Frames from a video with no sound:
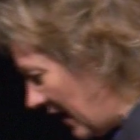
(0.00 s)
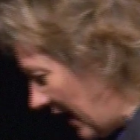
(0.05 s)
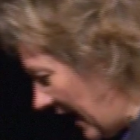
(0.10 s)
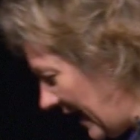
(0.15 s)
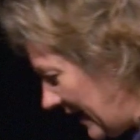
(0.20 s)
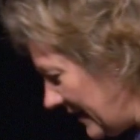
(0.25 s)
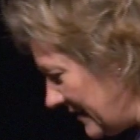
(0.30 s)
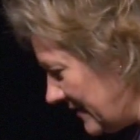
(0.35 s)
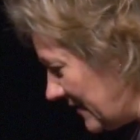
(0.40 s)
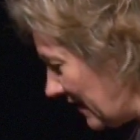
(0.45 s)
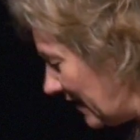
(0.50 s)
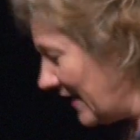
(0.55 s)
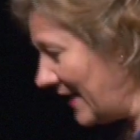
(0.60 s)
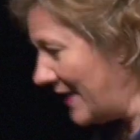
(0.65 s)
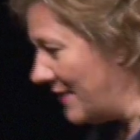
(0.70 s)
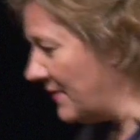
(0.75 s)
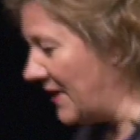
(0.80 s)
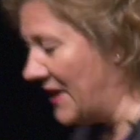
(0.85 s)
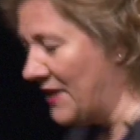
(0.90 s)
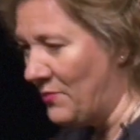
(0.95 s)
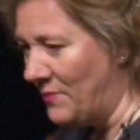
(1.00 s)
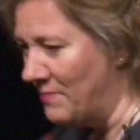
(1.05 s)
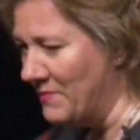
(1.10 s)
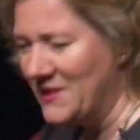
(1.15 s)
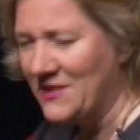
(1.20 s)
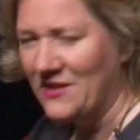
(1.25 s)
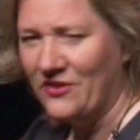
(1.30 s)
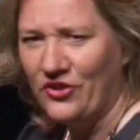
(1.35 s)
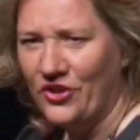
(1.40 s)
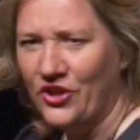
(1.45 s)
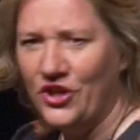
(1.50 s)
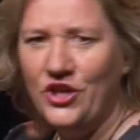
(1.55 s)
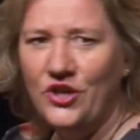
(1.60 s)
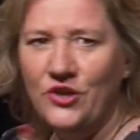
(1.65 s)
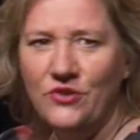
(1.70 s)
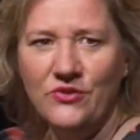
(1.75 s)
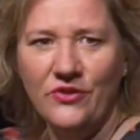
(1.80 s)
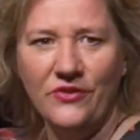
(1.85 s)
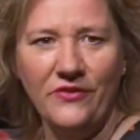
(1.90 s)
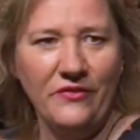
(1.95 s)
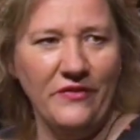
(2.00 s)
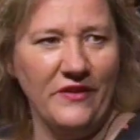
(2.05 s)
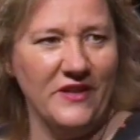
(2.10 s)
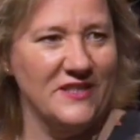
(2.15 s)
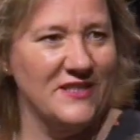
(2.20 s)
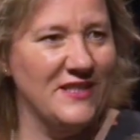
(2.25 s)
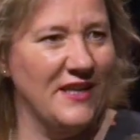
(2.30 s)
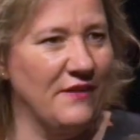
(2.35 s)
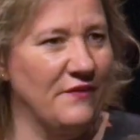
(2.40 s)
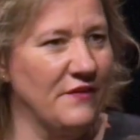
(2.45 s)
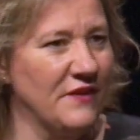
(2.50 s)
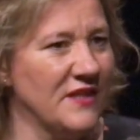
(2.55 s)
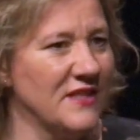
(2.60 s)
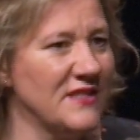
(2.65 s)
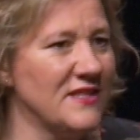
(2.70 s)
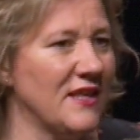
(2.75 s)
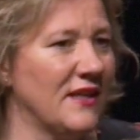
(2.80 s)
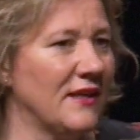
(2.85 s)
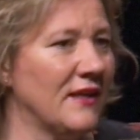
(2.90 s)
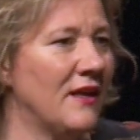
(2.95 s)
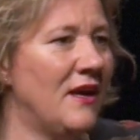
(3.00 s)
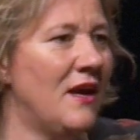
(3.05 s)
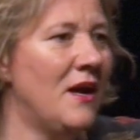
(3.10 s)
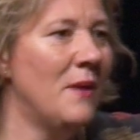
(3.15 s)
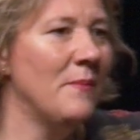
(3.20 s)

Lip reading: he must have got cued on the first day for this thing.